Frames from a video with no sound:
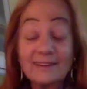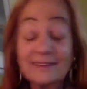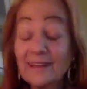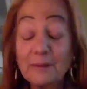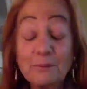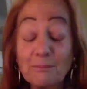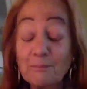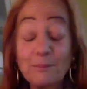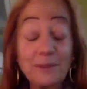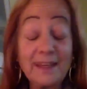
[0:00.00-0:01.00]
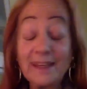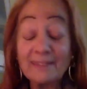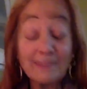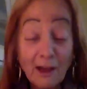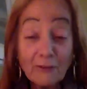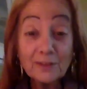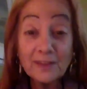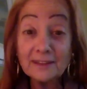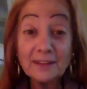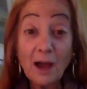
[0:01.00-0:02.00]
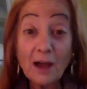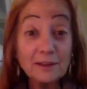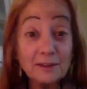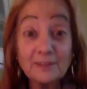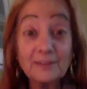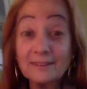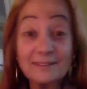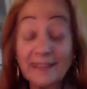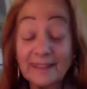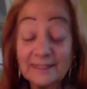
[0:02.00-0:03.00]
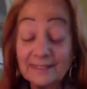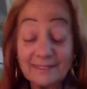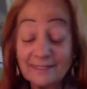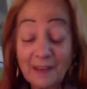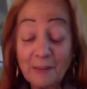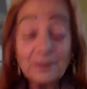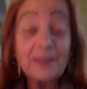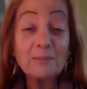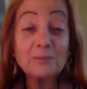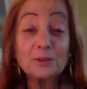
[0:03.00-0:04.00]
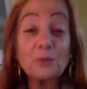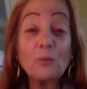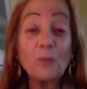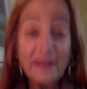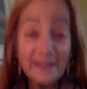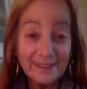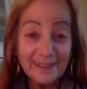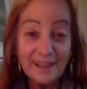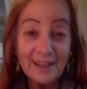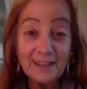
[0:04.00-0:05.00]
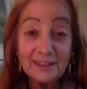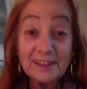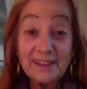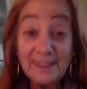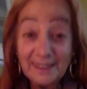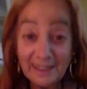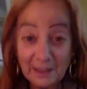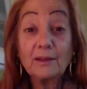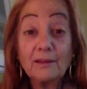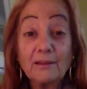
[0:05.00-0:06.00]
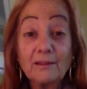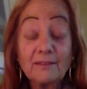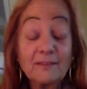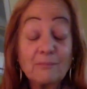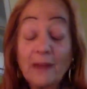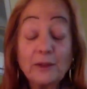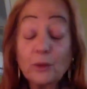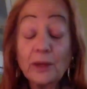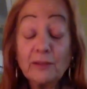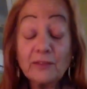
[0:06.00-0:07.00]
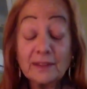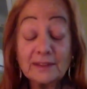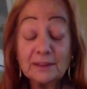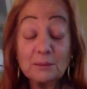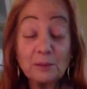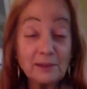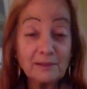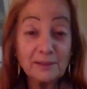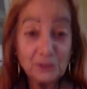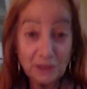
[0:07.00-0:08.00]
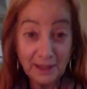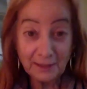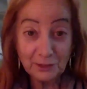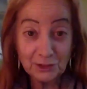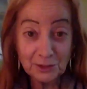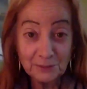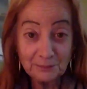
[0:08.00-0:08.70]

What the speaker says: like be in love with it, like not being able to wait to eat it. My cravings completely changed.